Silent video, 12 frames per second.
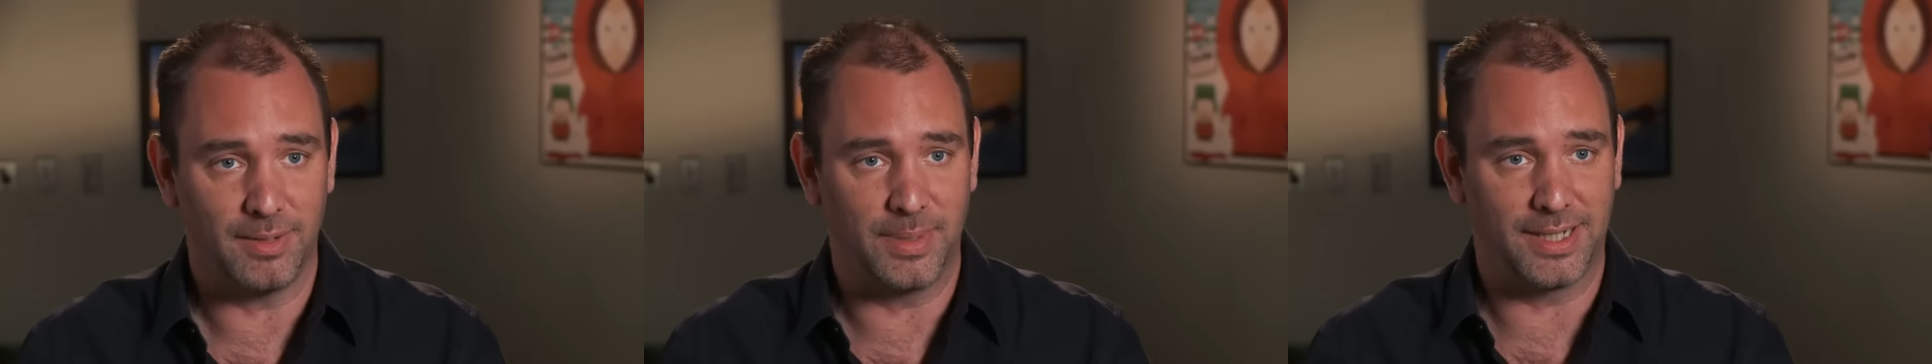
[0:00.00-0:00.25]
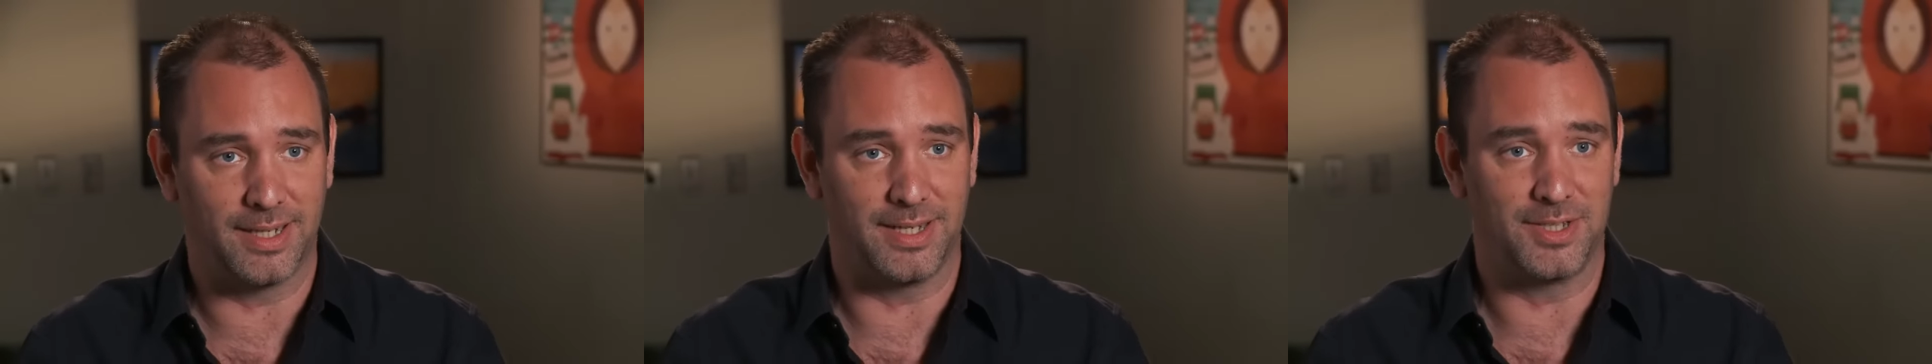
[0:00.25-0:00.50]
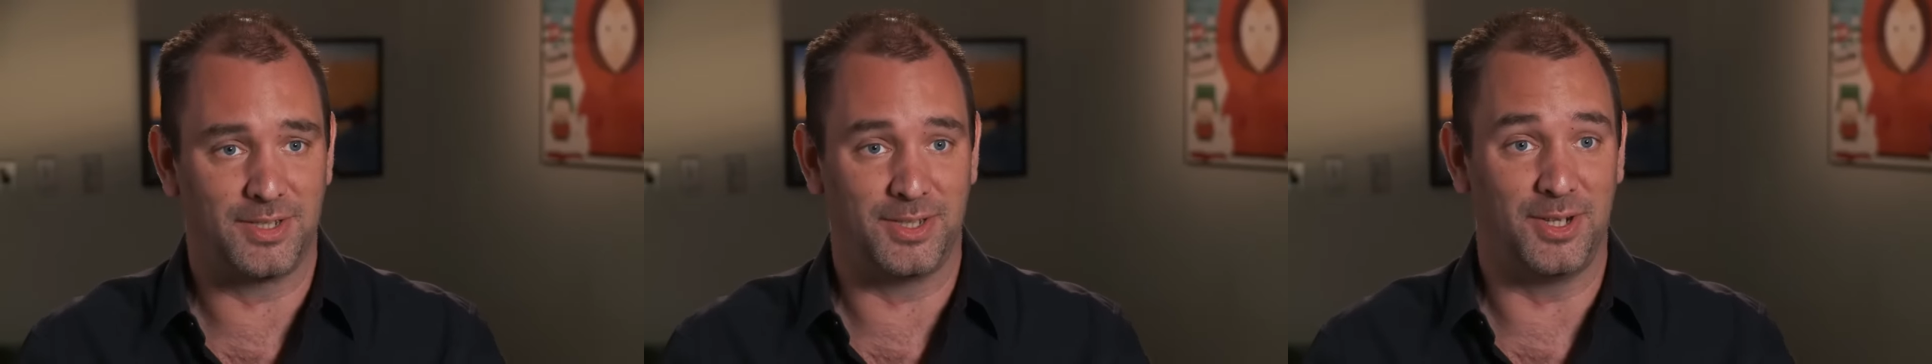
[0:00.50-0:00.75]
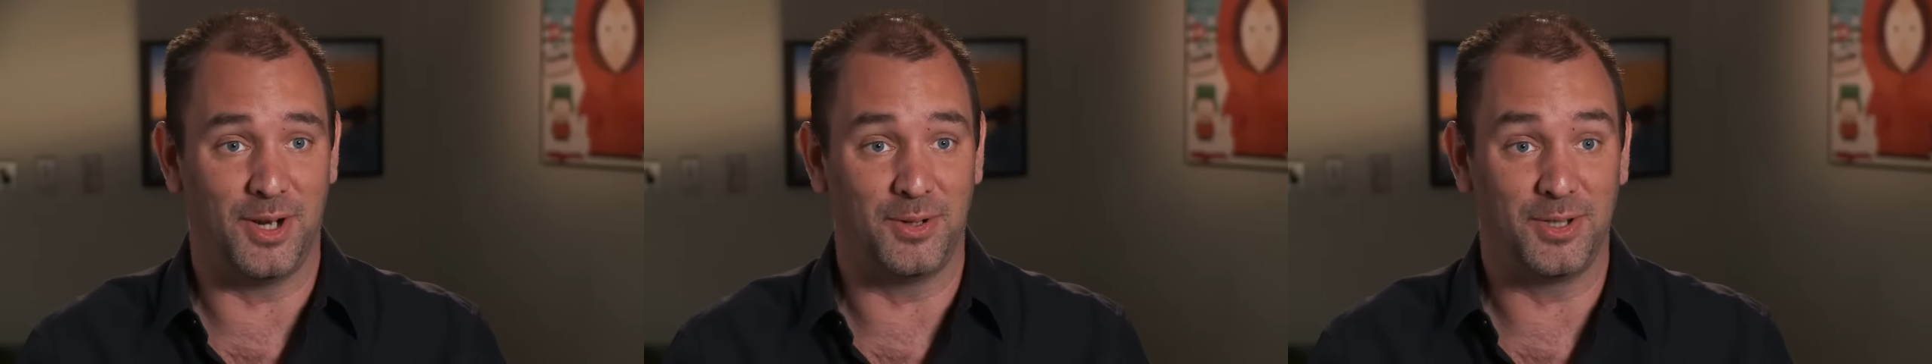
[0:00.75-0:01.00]
because
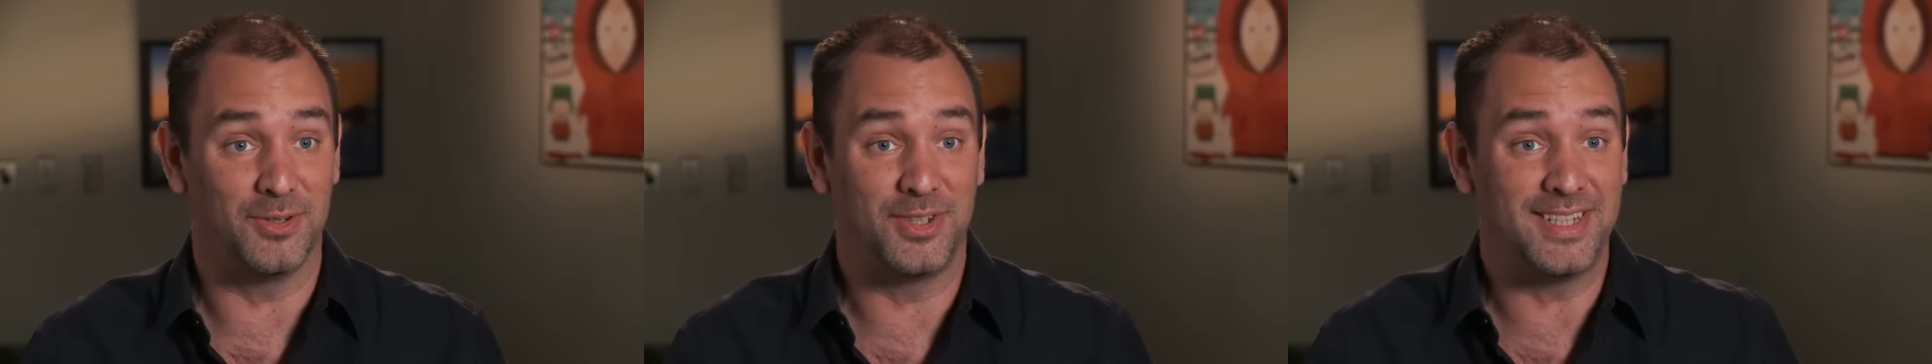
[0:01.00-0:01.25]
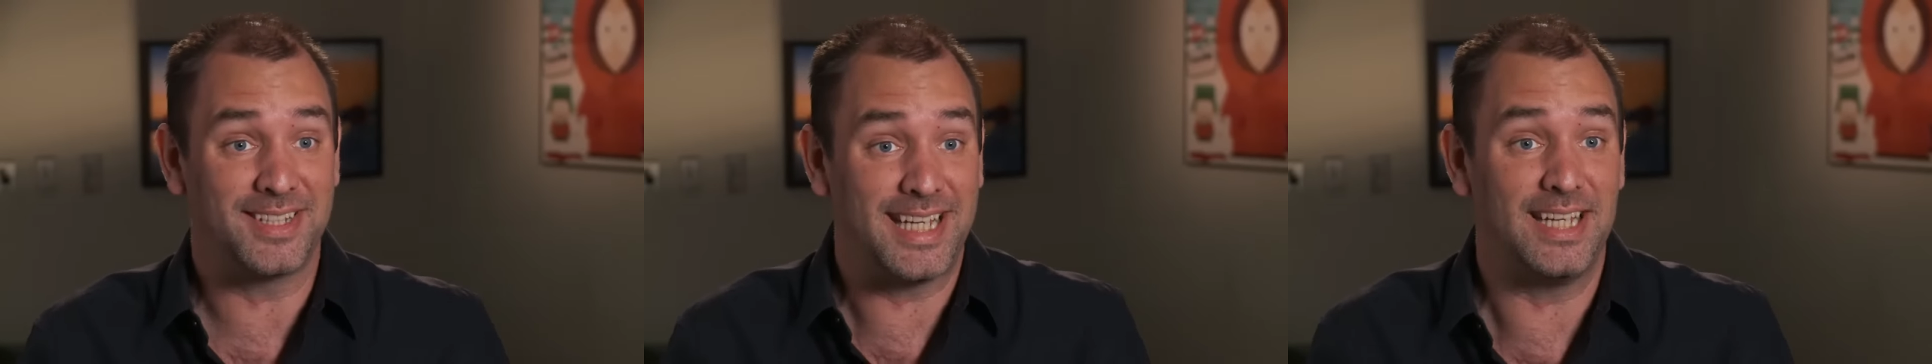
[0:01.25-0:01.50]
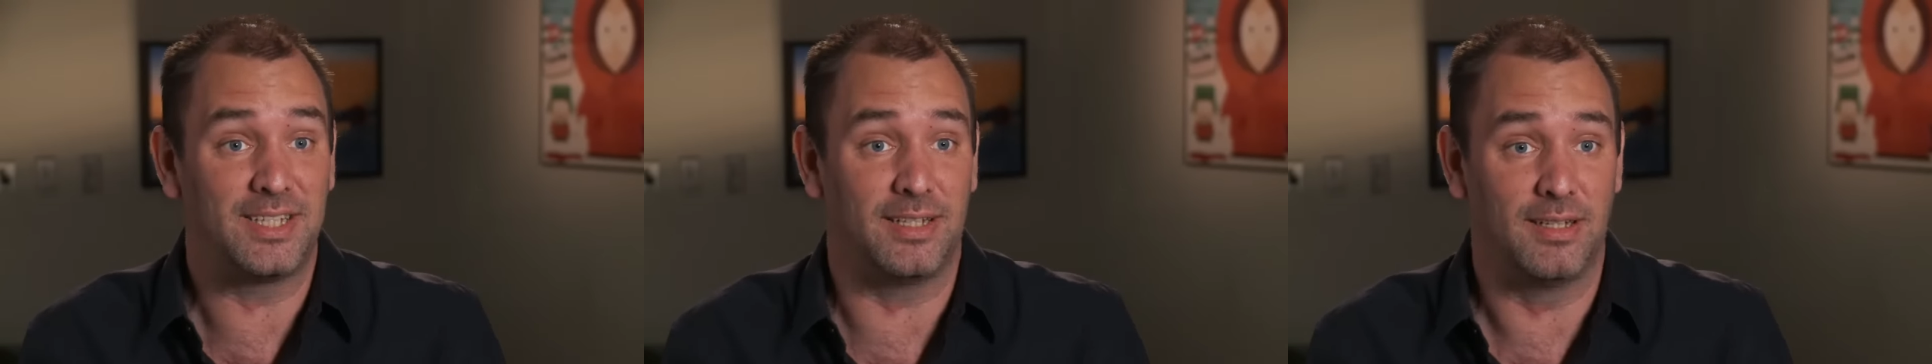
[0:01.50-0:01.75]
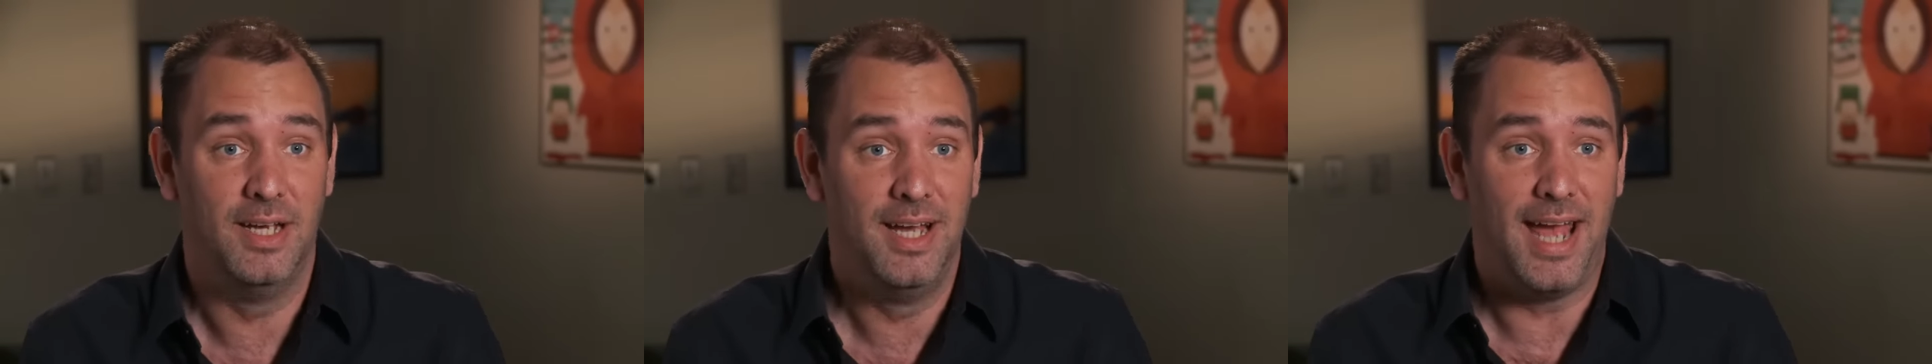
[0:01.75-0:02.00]
you're these kids,
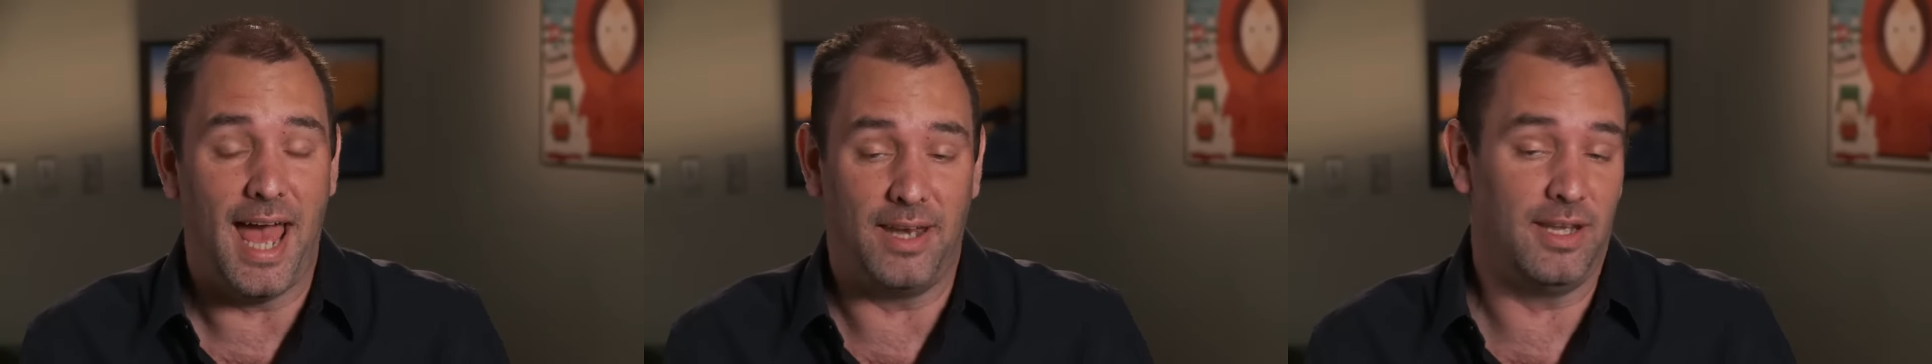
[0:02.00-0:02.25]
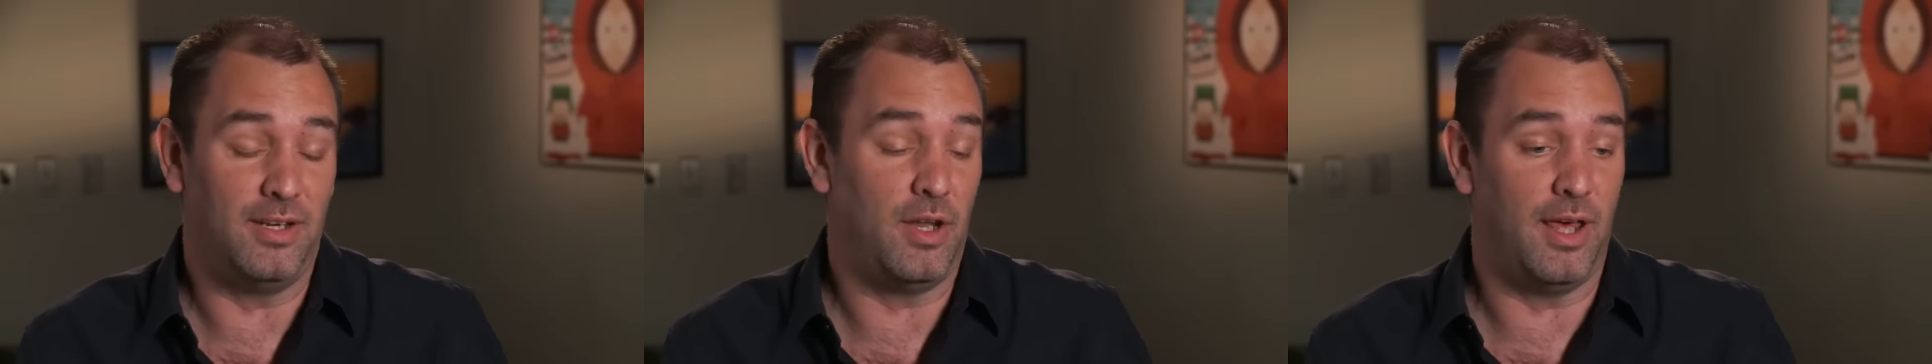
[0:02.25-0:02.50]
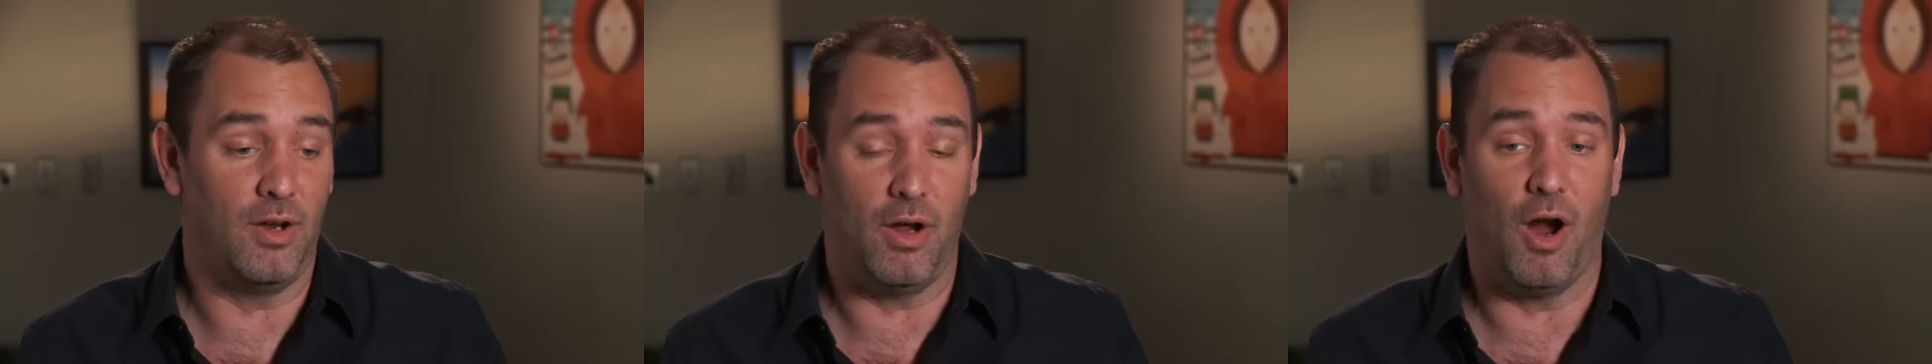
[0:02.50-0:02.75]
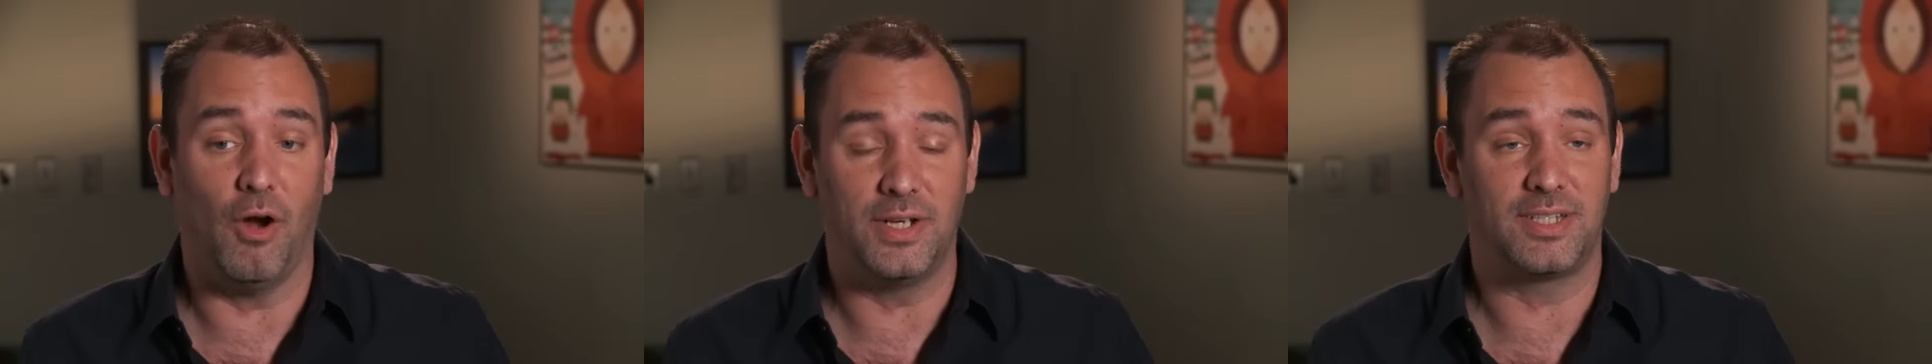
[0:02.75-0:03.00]
and in
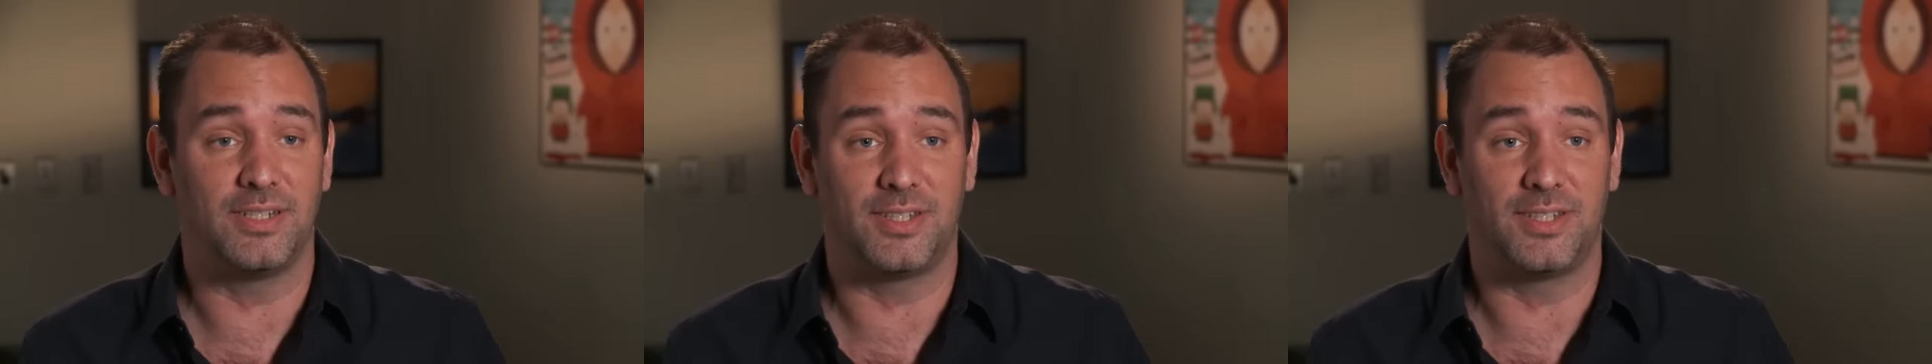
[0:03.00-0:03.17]
our instance,